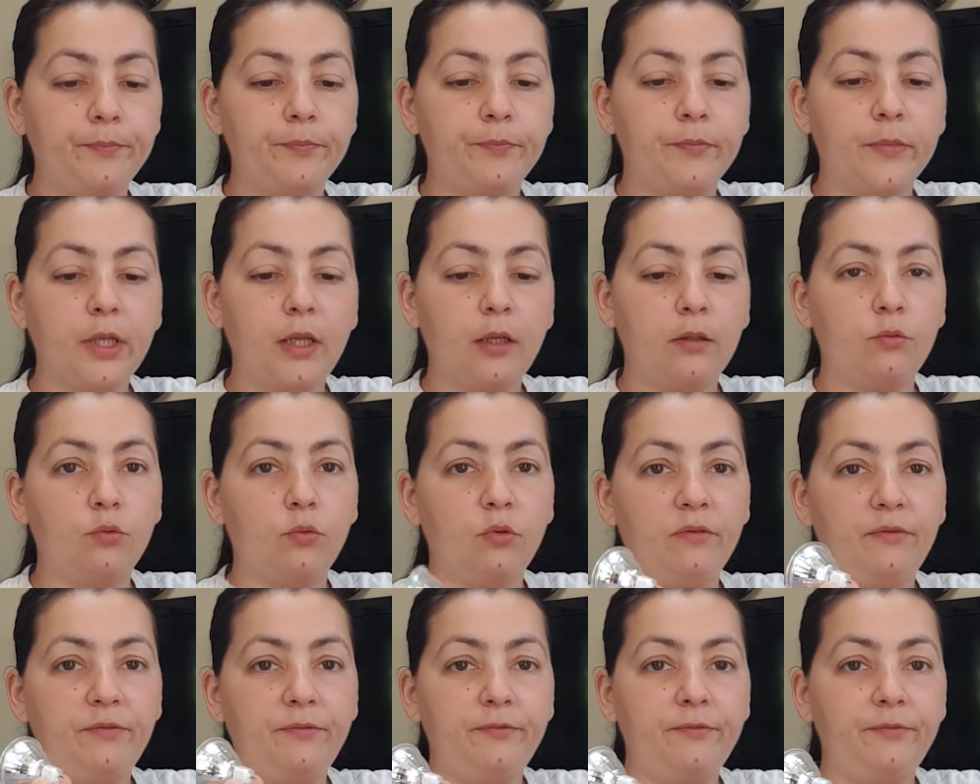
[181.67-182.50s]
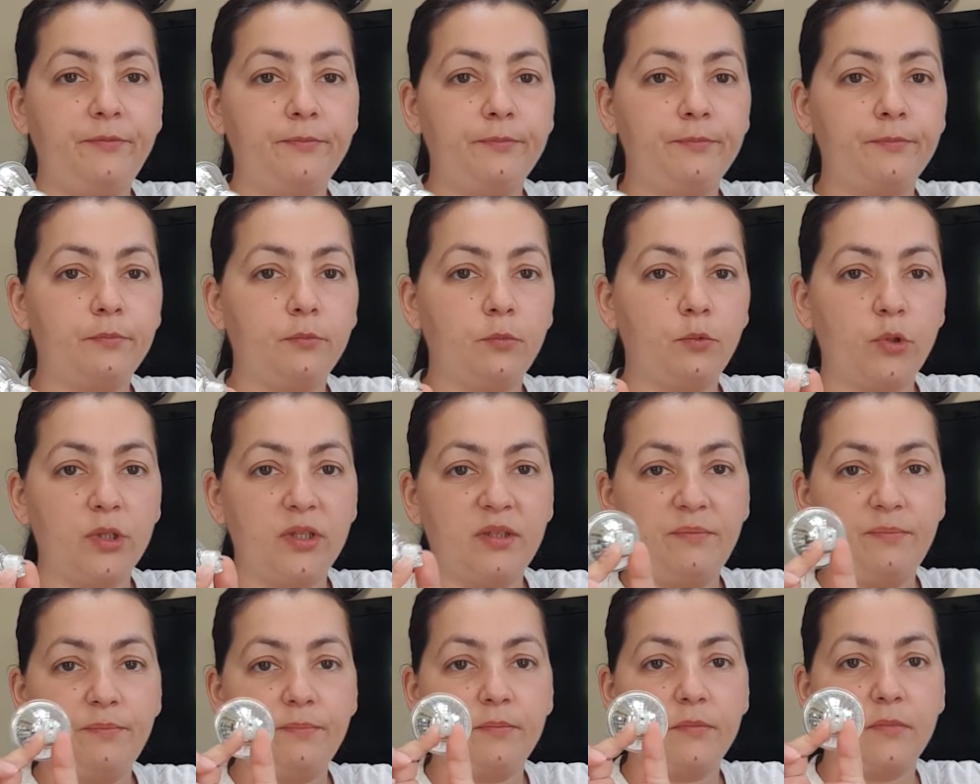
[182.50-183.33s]
that will,
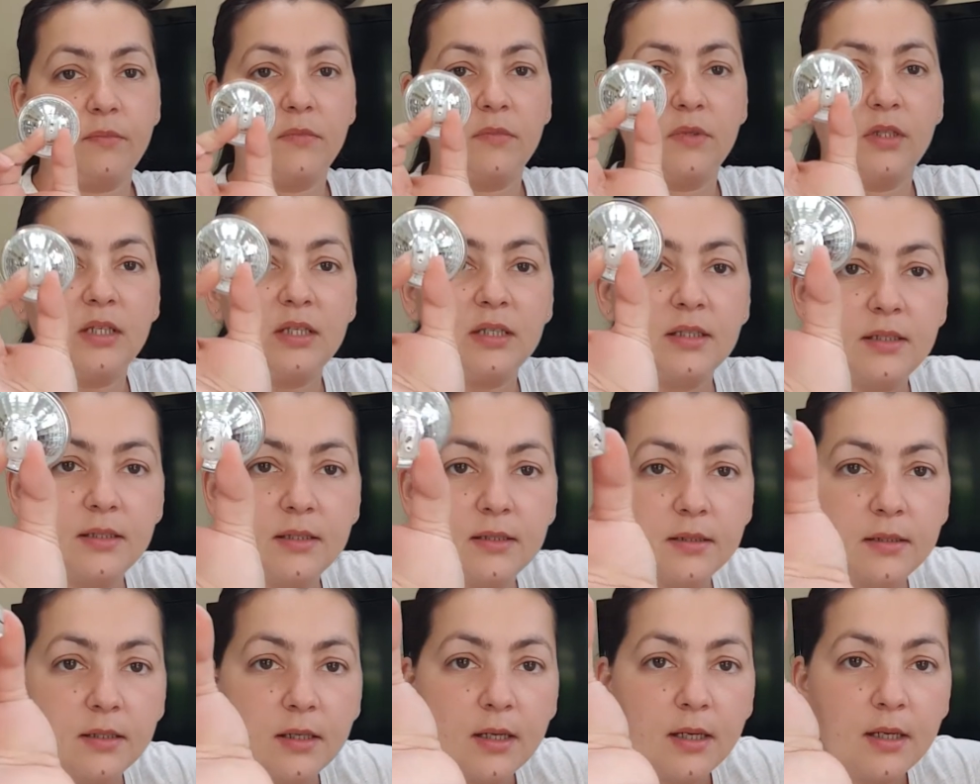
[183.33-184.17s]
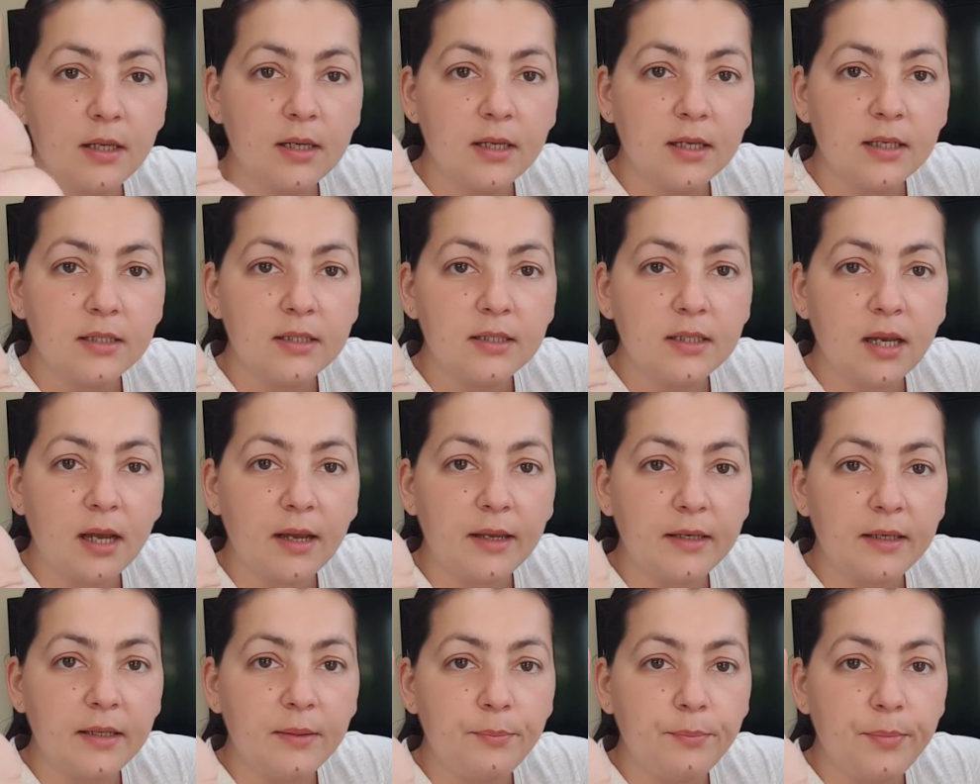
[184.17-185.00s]
with these
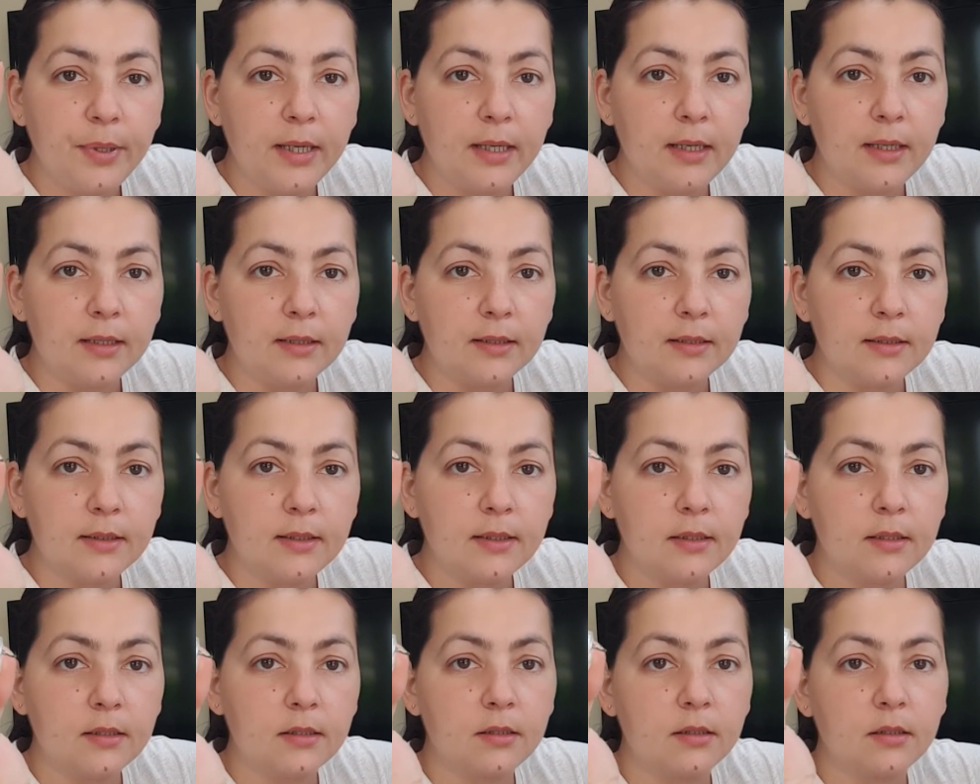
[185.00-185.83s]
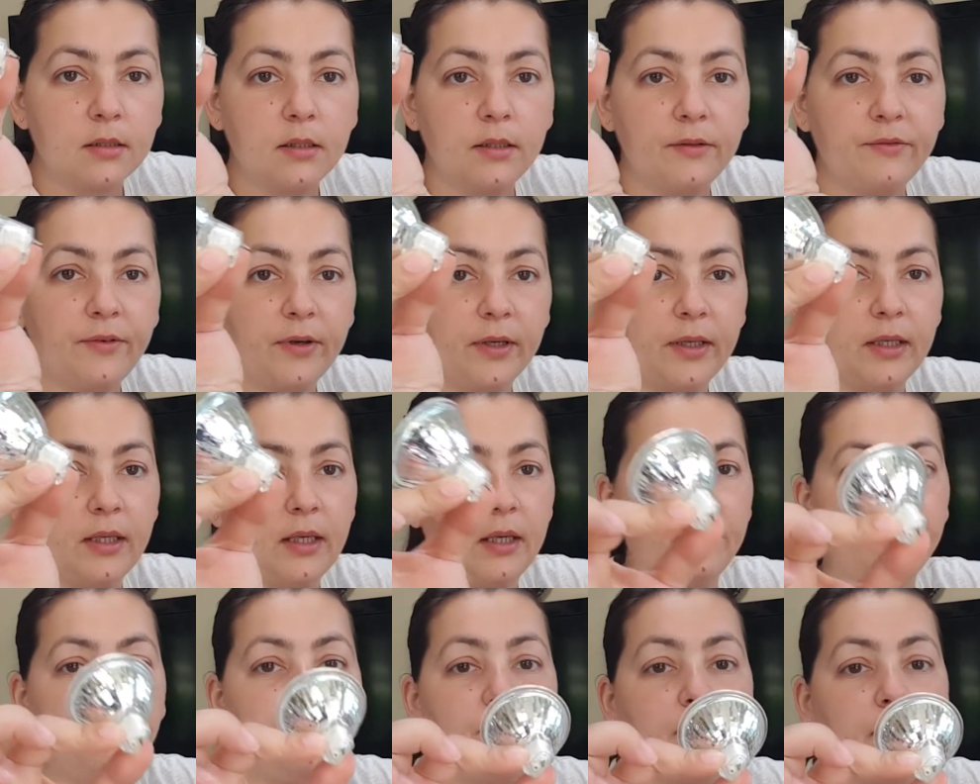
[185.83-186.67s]
tiny pins, if I
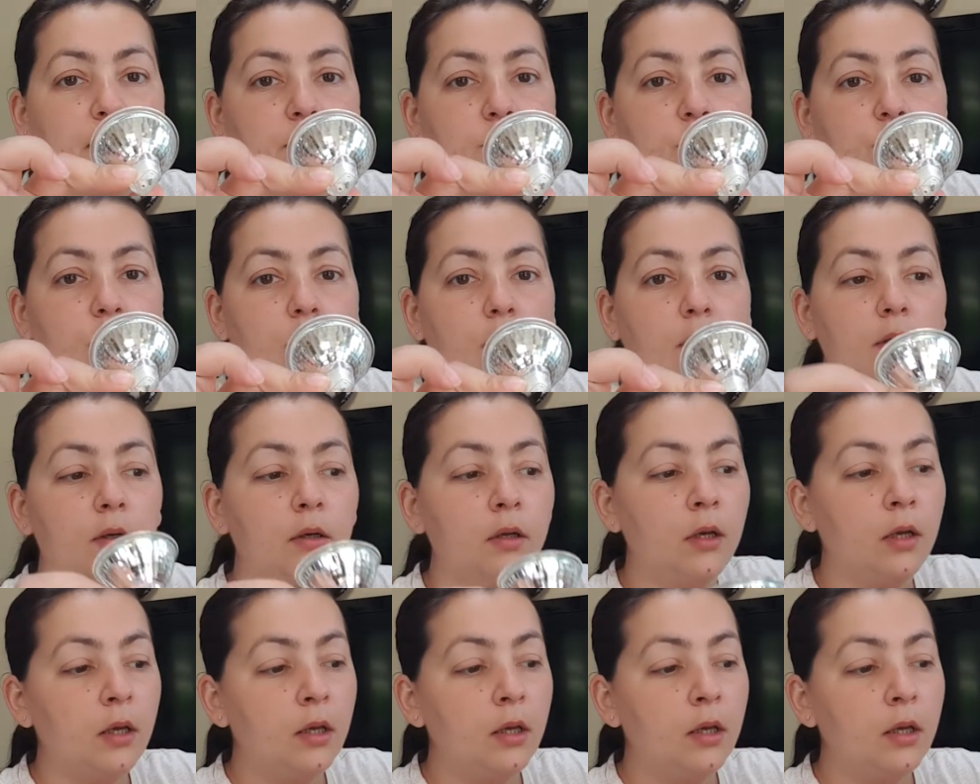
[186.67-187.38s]
can find one,